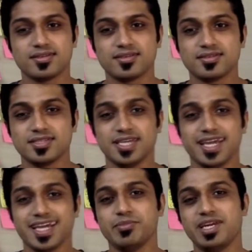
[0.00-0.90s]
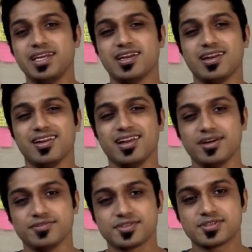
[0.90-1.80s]
See, the enemy
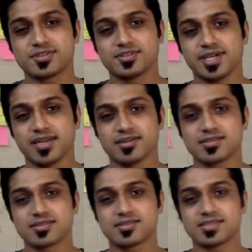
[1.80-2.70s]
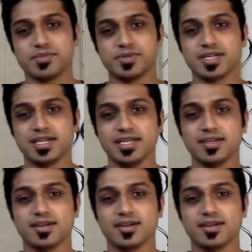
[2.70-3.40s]
loves to get us separately,